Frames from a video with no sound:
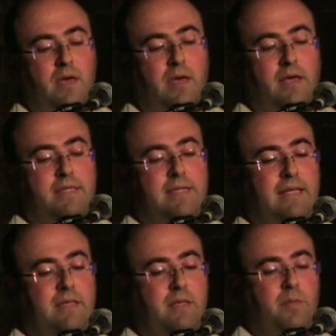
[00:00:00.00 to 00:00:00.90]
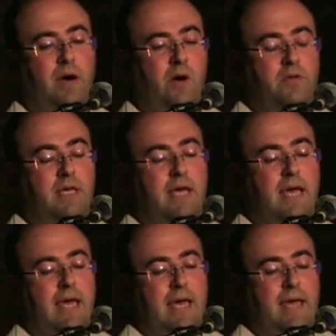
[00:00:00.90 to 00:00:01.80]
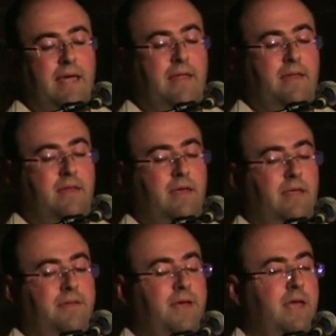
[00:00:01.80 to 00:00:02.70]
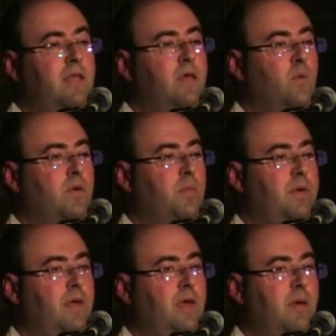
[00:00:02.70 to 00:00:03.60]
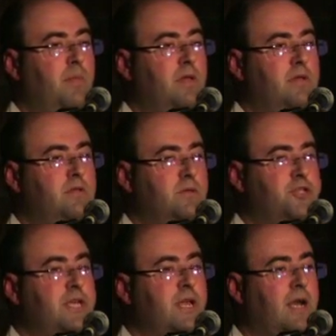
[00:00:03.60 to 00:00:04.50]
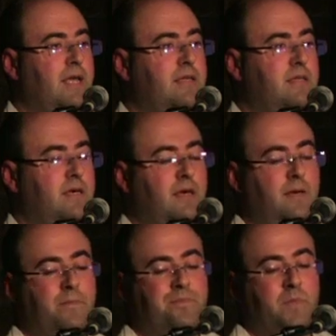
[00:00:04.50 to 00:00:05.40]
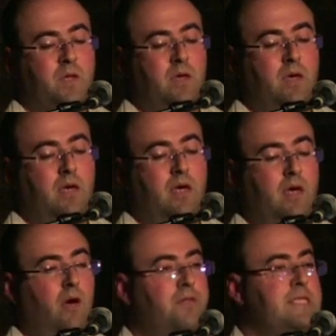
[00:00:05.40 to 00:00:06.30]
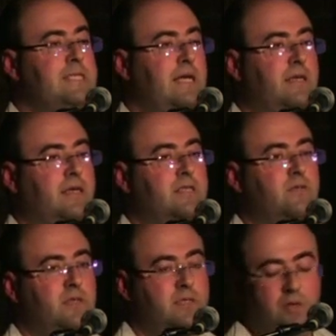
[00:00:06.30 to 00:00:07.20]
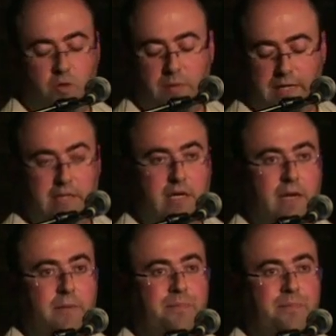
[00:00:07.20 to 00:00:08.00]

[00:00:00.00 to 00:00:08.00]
excited about, and then you will be able to generate all these static resources automatically.